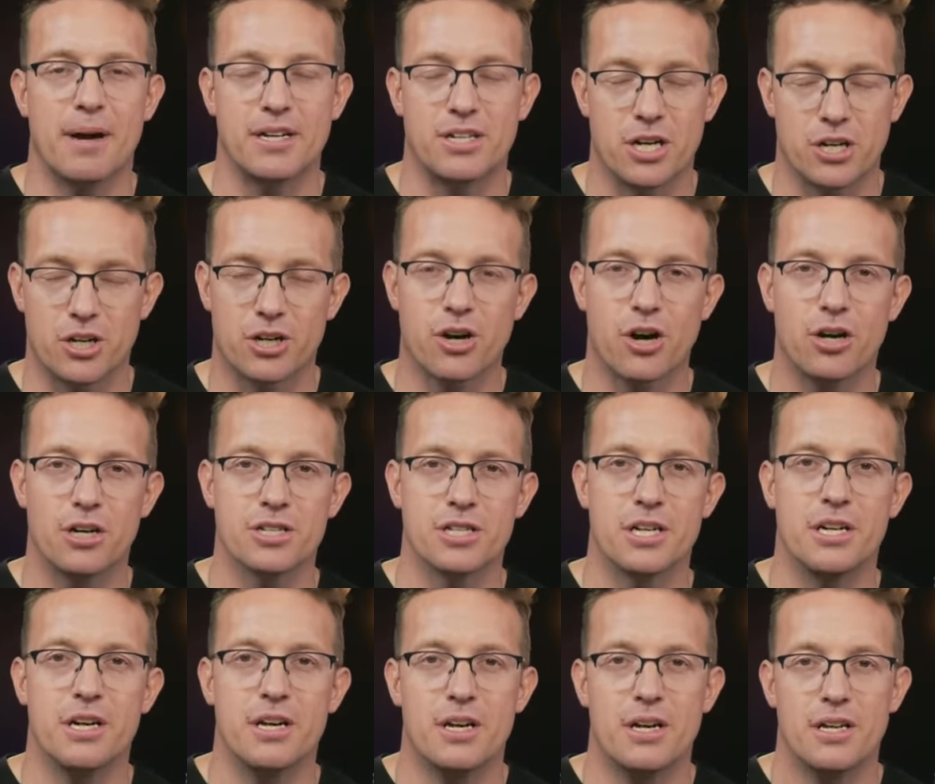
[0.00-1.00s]
by Tucker
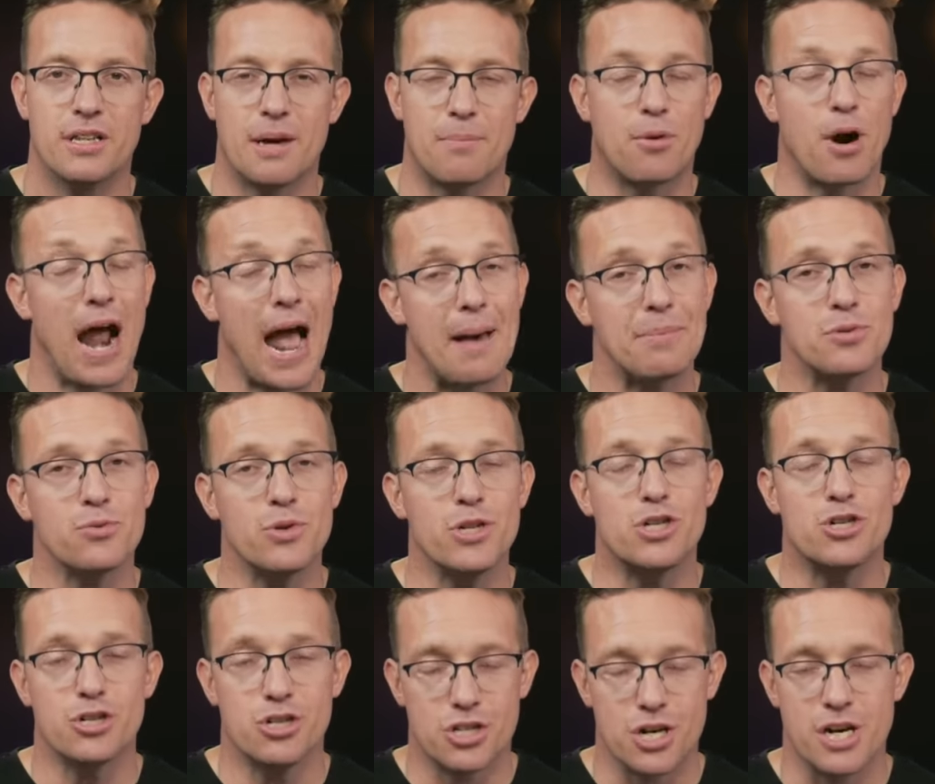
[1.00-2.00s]
Carlson, that perhaps we
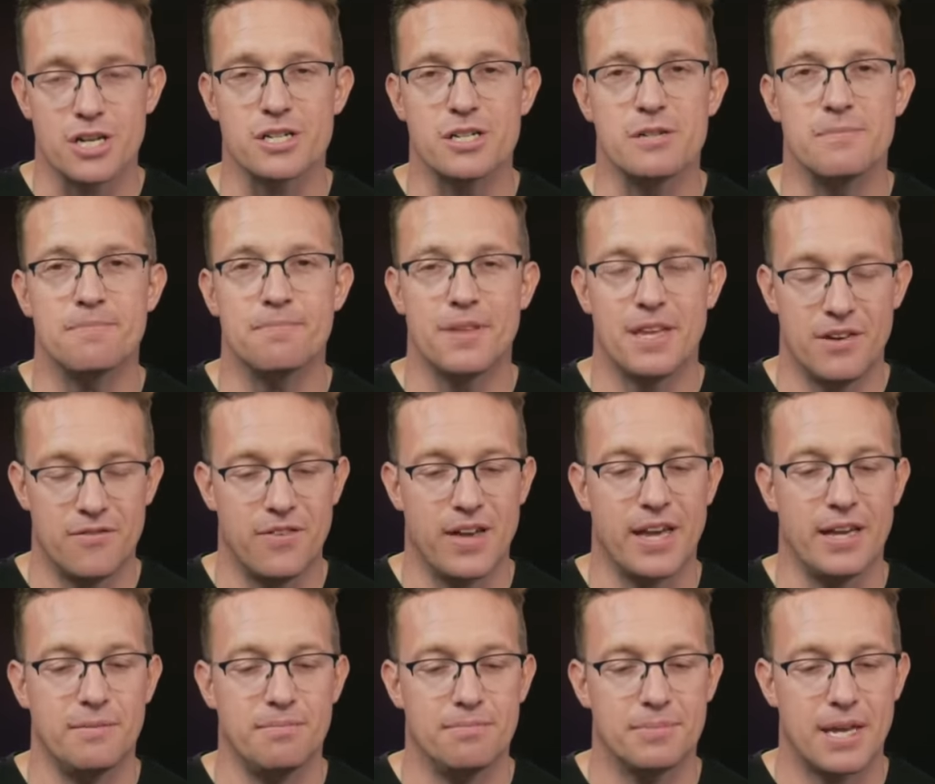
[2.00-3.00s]
should just
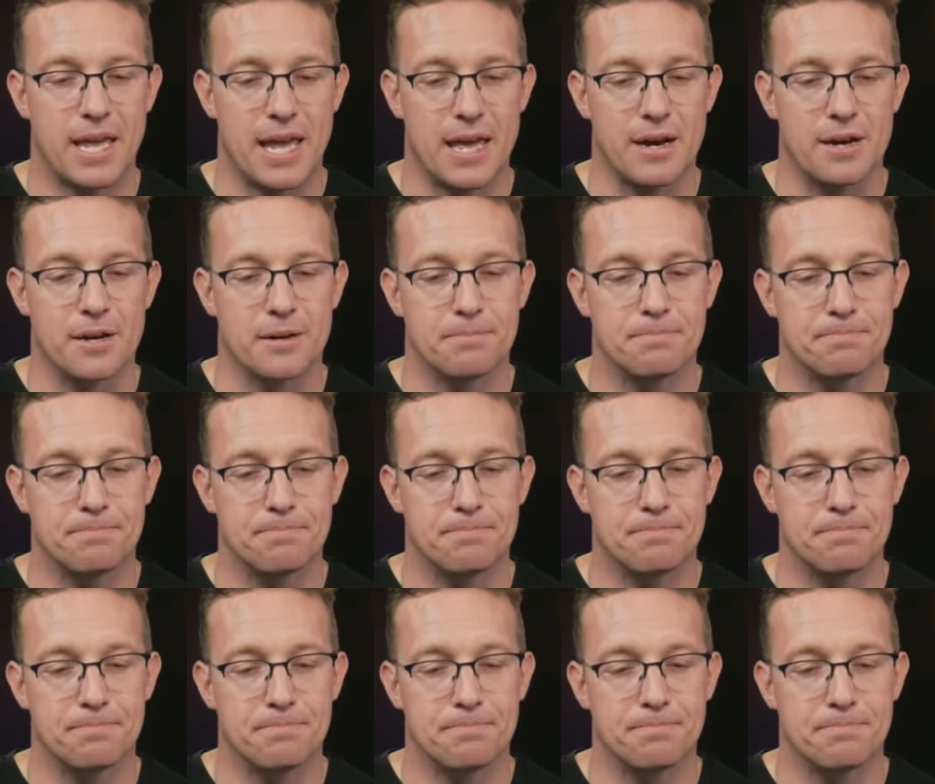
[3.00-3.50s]
invade Canada.